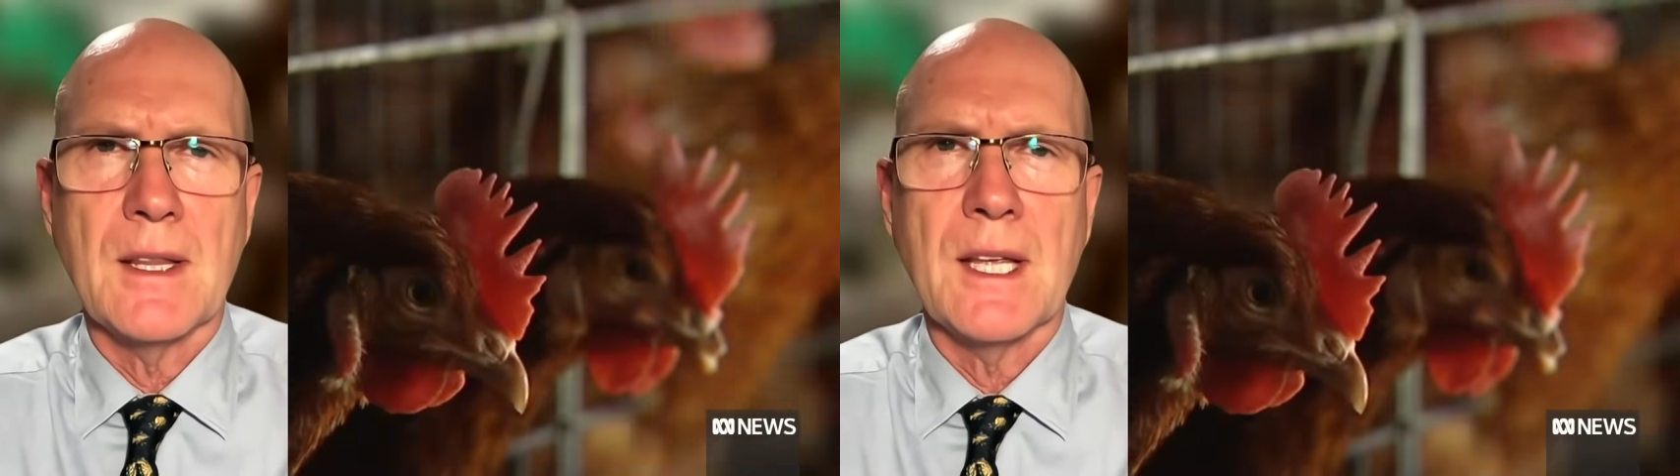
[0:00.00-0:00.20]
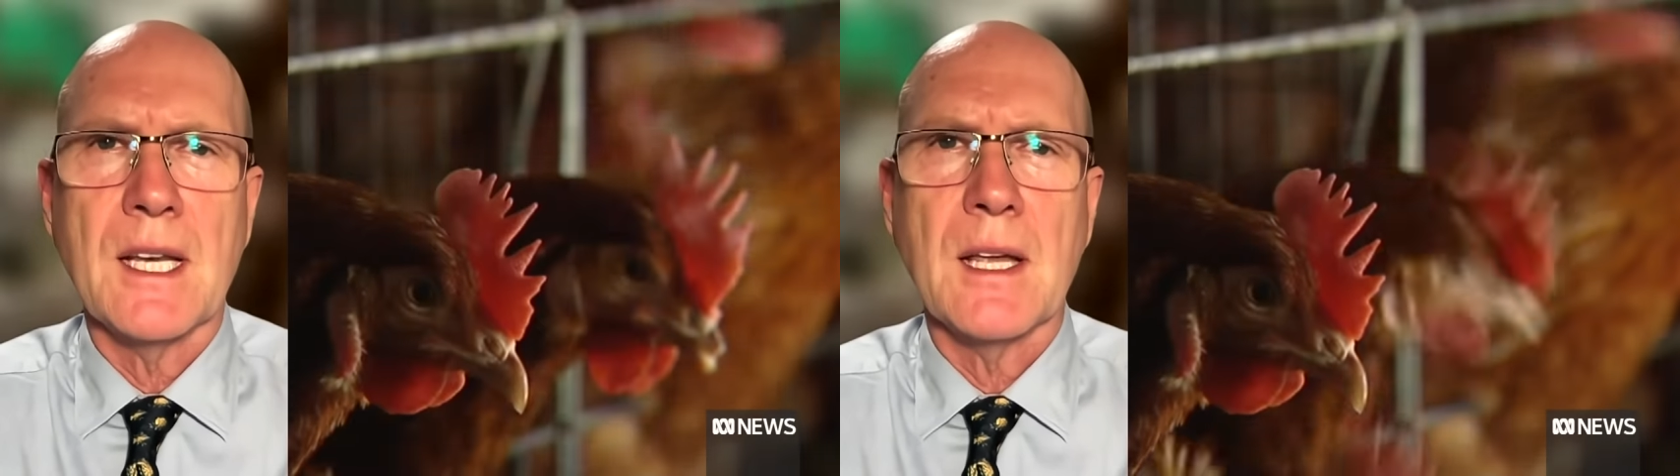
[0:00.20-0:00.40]

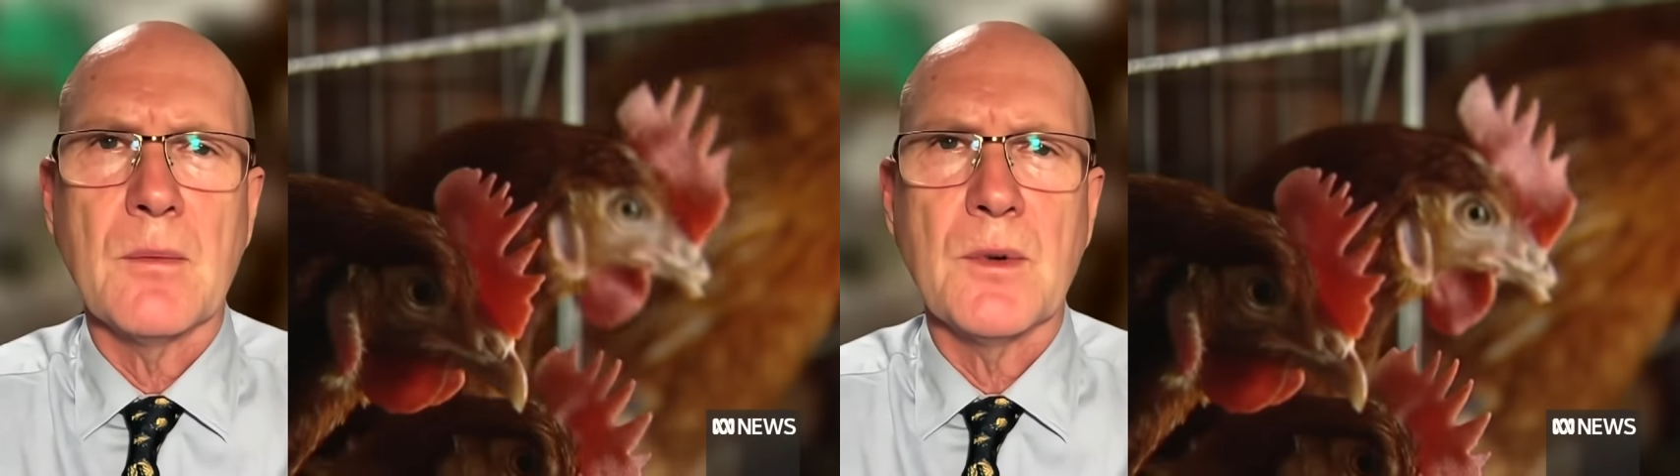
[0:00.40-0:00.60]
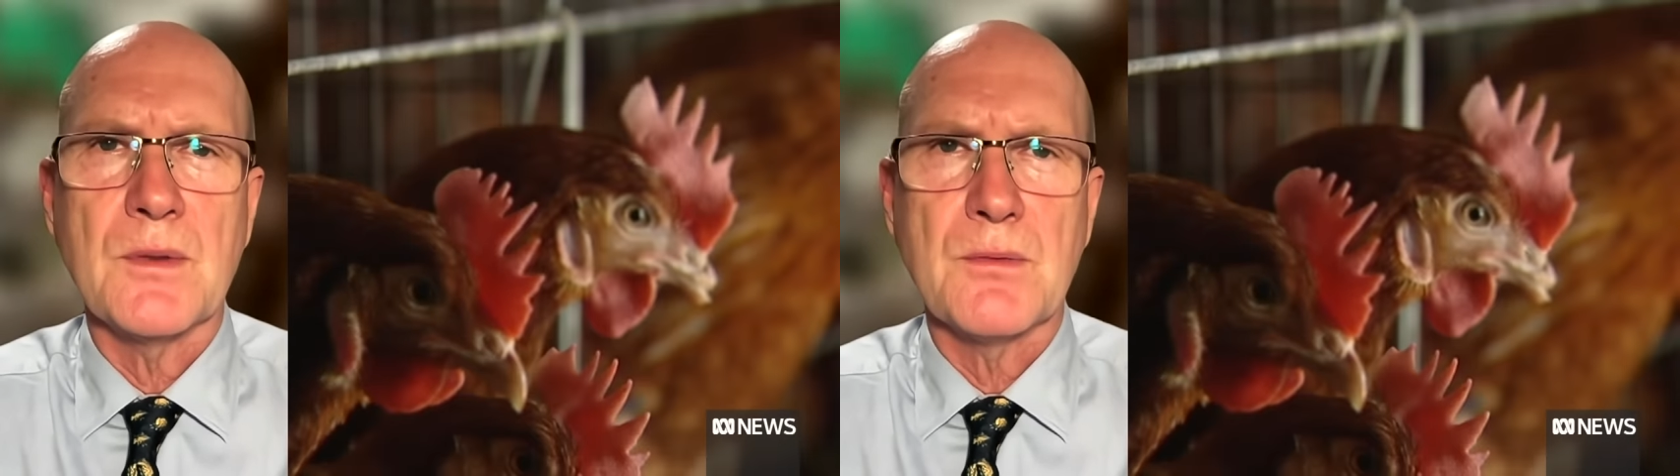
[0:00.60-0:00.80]
that
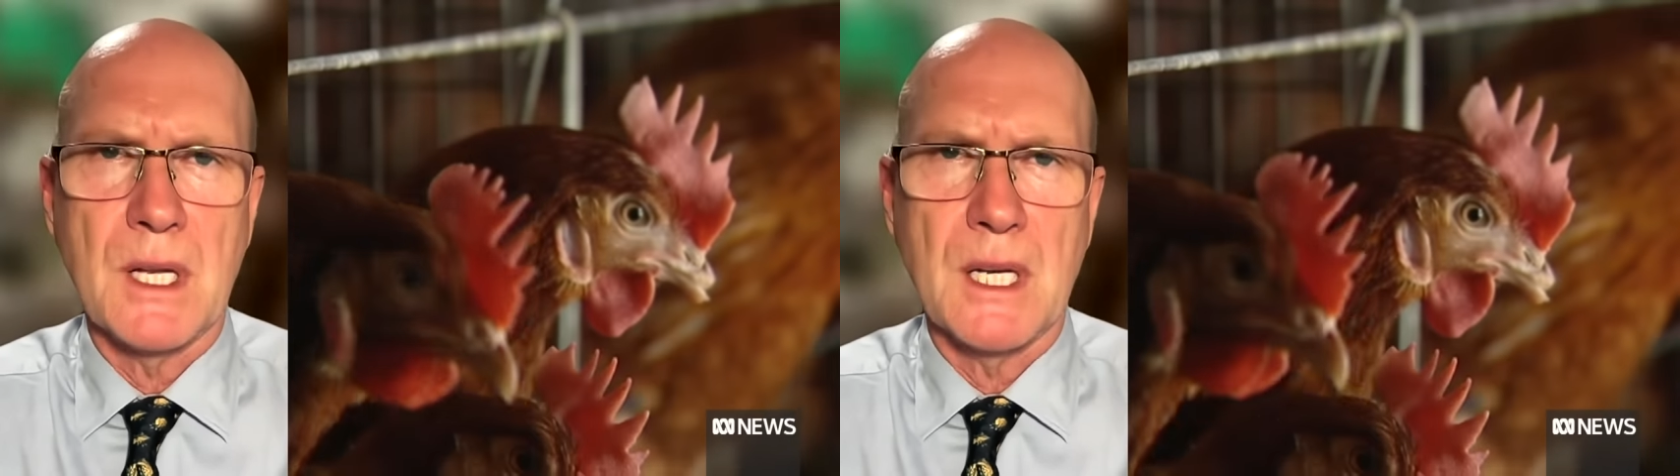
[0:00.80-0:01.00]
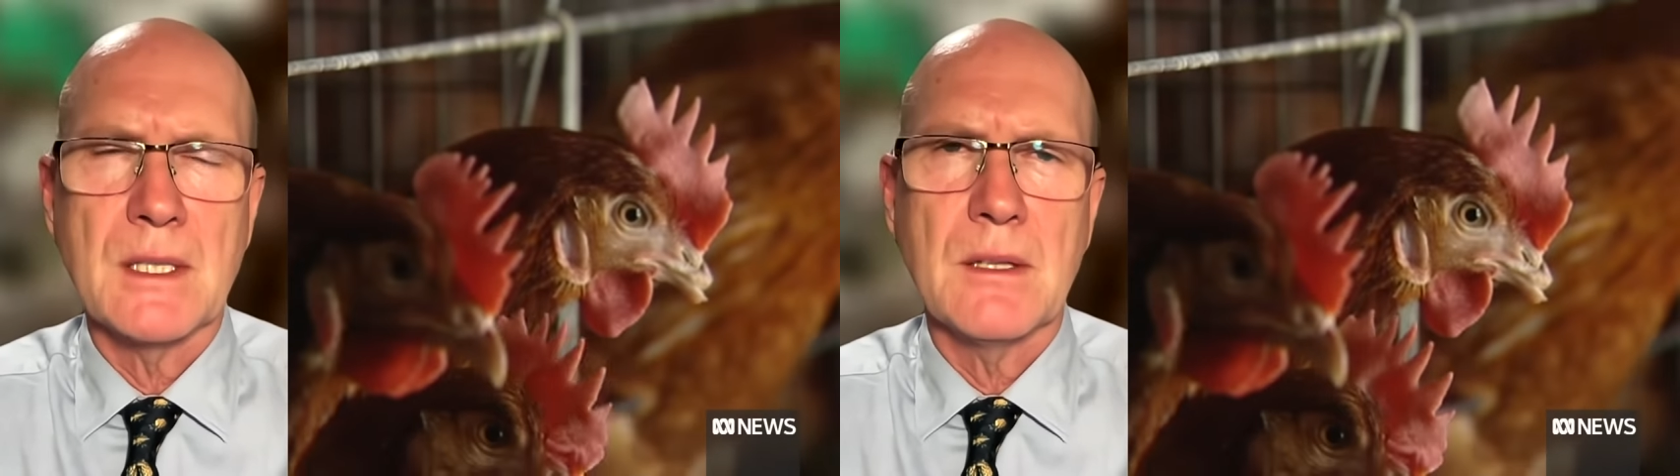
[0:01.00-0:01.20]
number is
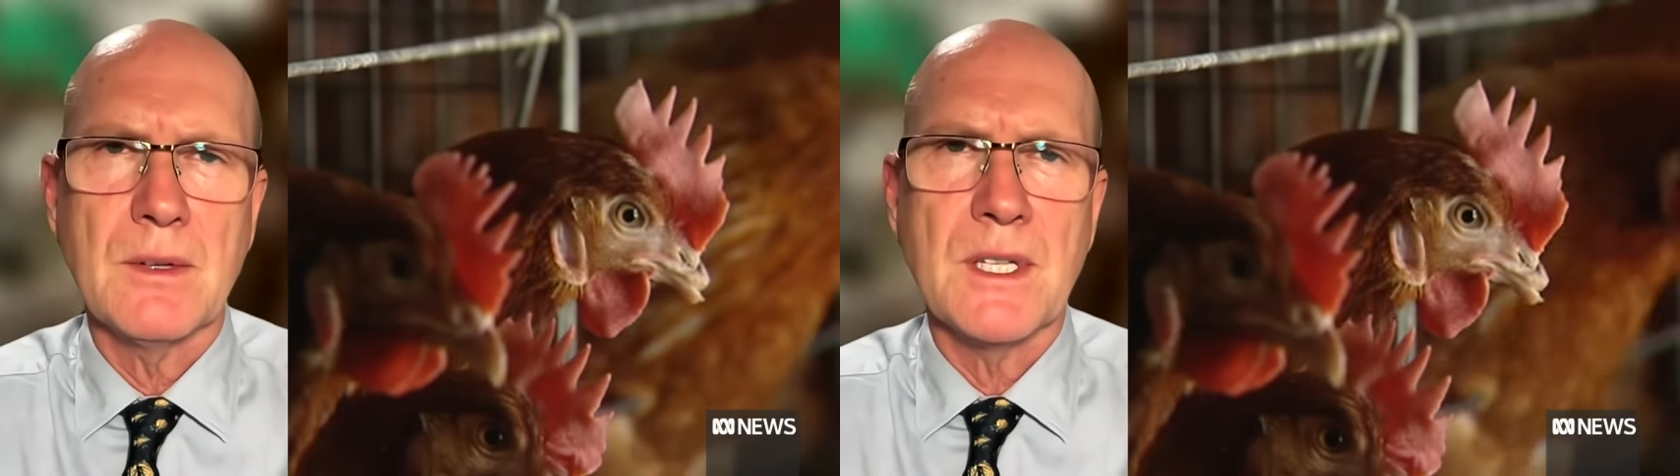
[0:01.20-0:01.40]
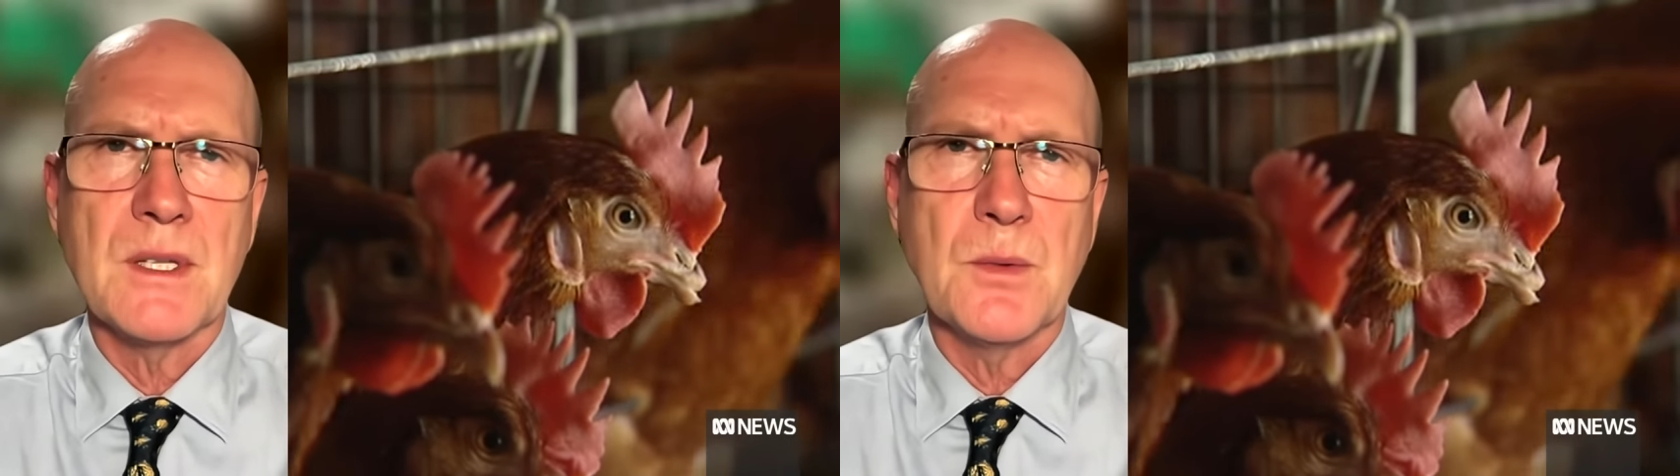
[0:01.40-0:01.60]

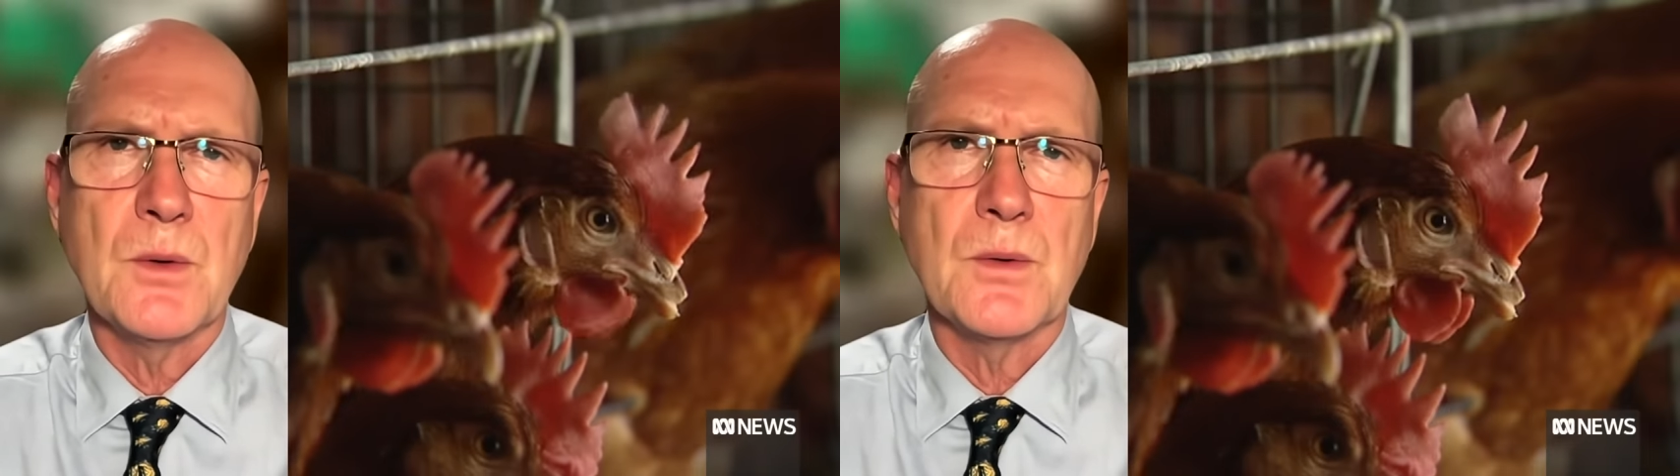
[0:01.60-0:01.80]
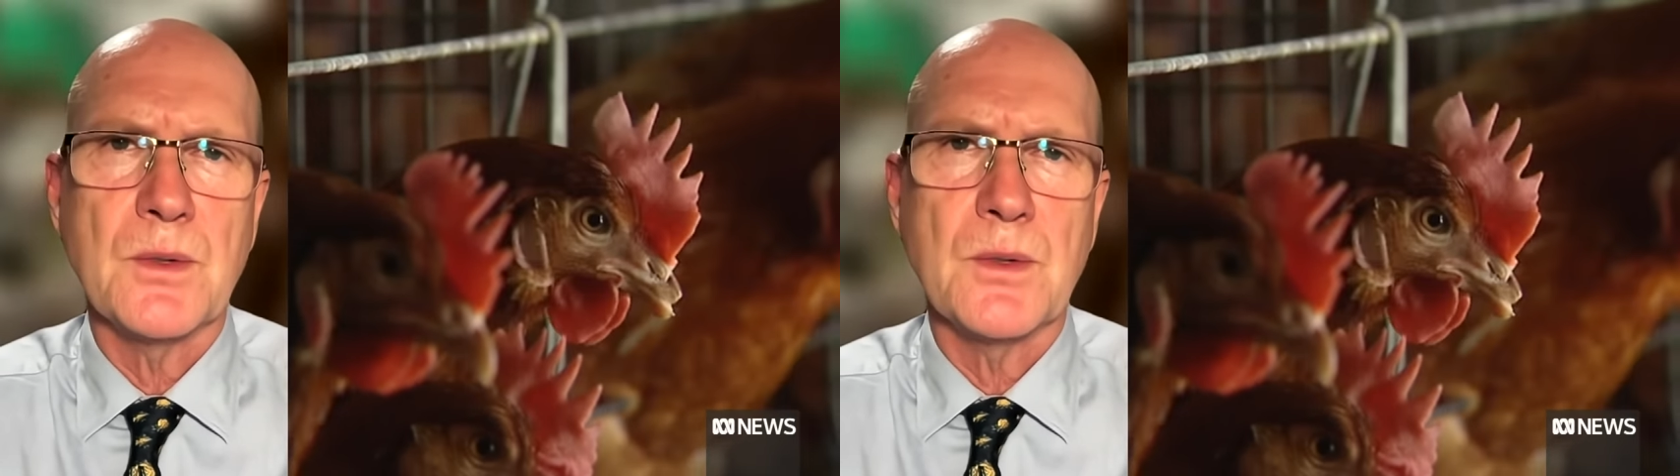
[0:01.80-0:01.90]
relatively small,